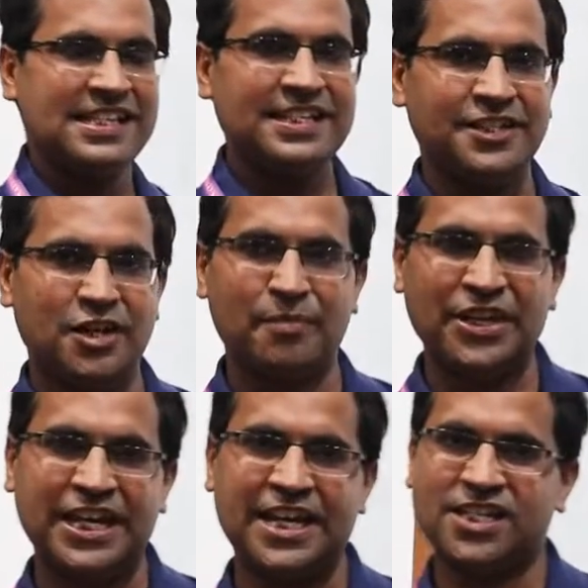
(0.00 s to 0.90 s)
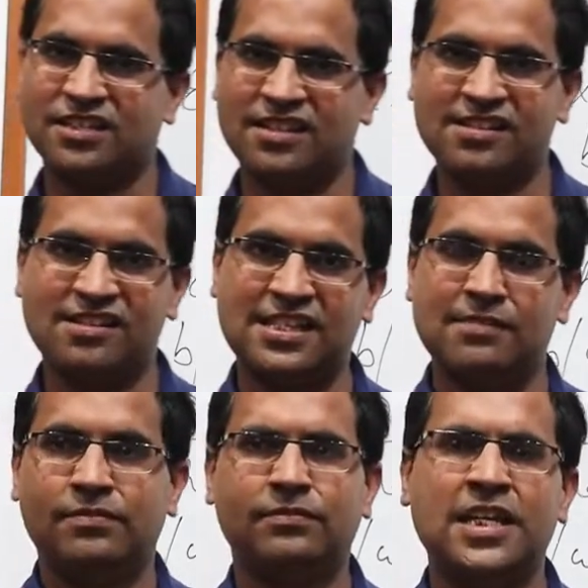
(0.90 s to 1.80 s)
see communication is a,
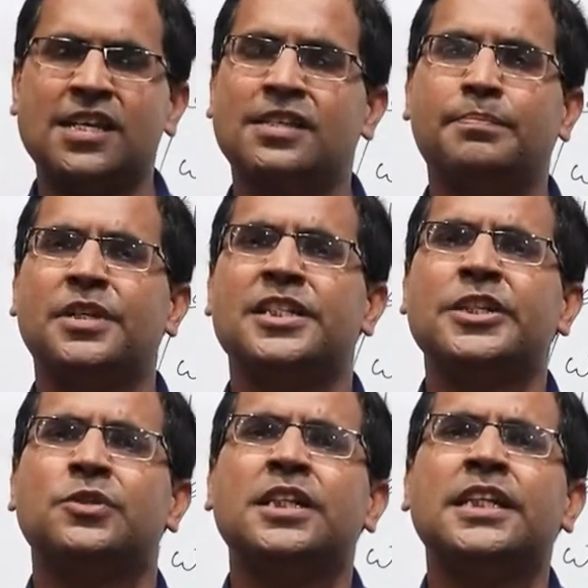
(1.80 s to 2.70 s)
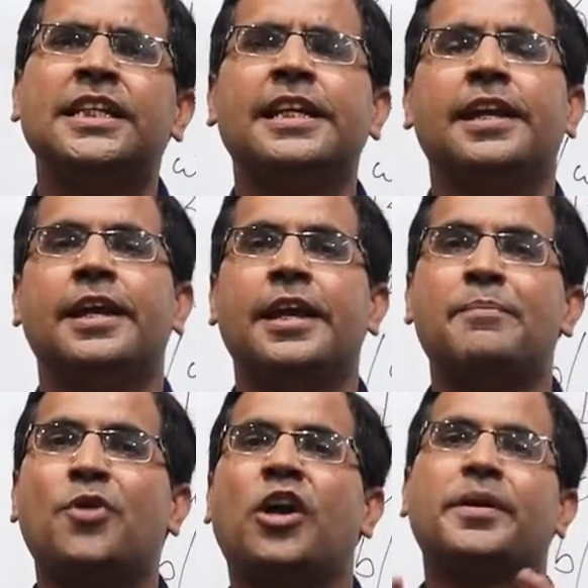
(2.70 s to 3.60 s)
is a particularly
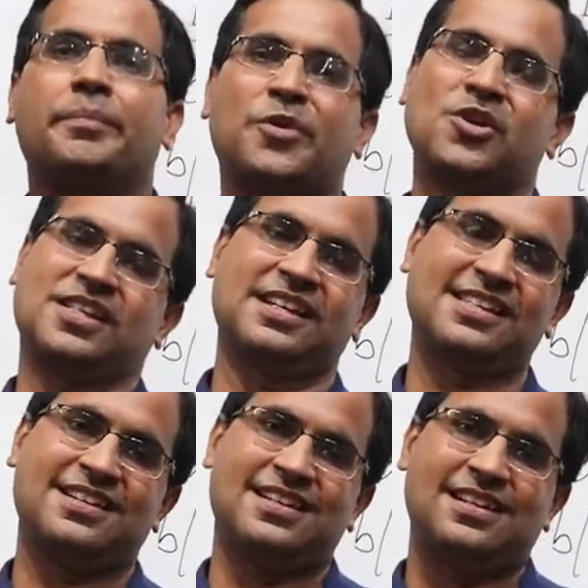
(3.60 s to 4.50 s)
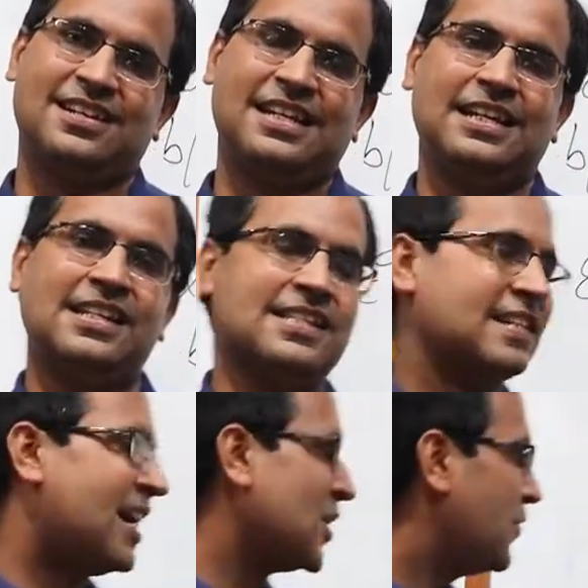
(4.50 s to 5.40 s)
important process. It
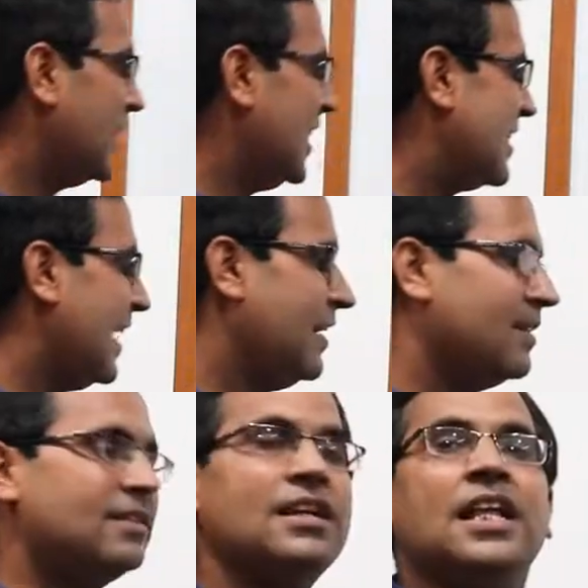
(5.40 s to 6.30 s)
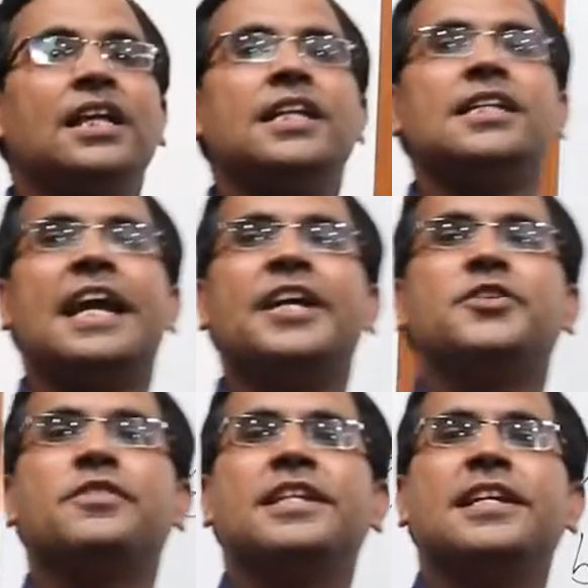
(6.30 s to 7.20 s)
starts with the sender, it
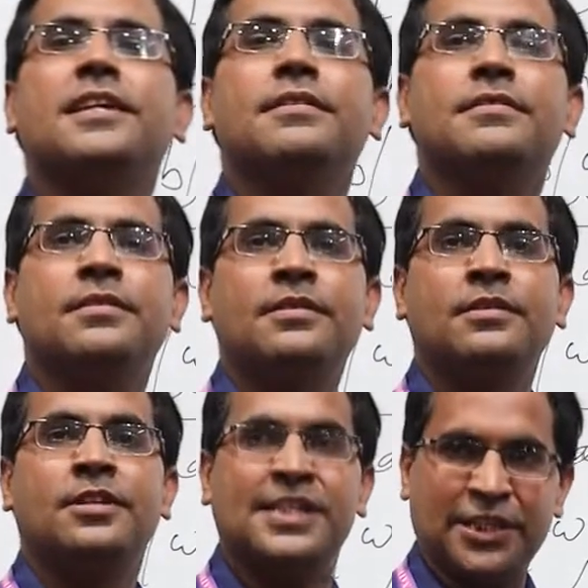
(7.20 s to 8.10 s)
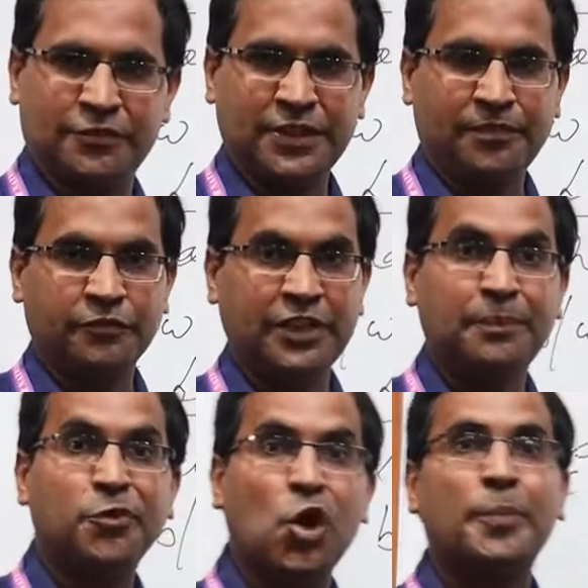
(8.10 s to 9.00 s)
ends with the receiver with a
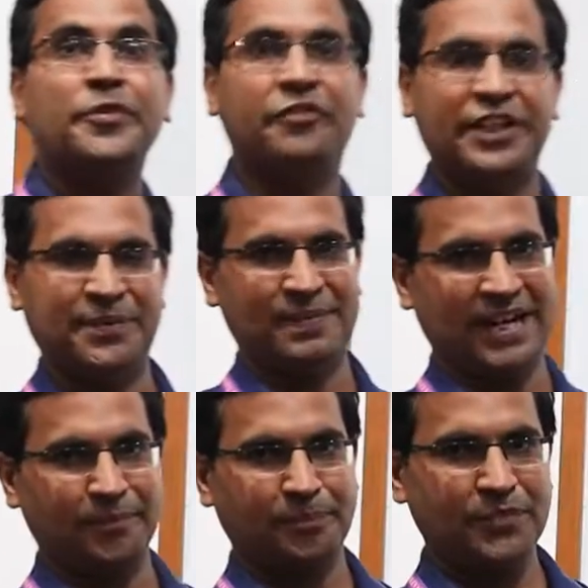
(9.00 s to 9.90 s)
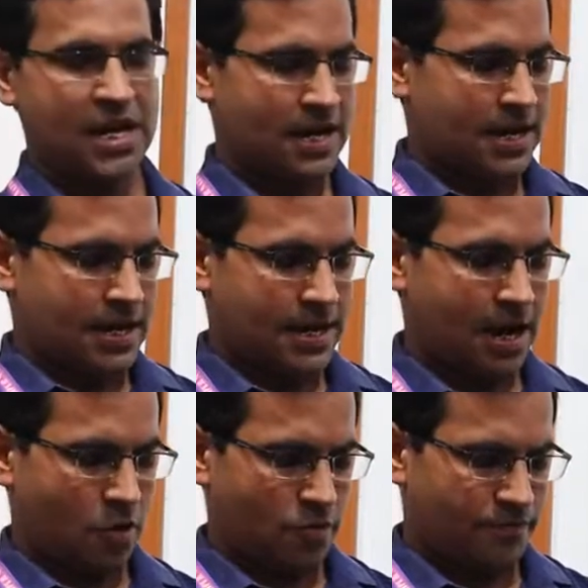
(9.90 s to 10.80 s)
proper feedback.
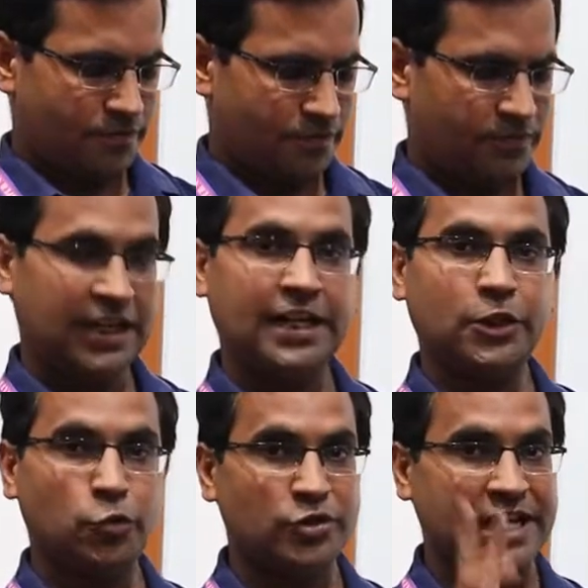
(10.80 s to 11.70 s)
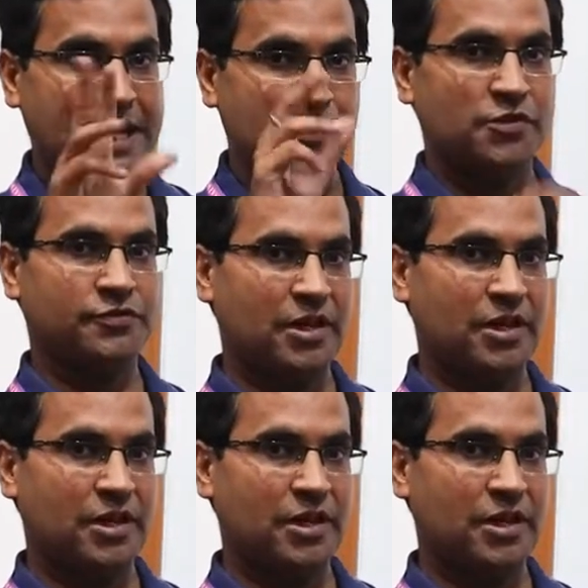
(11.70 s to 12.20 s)
Now, there are two types of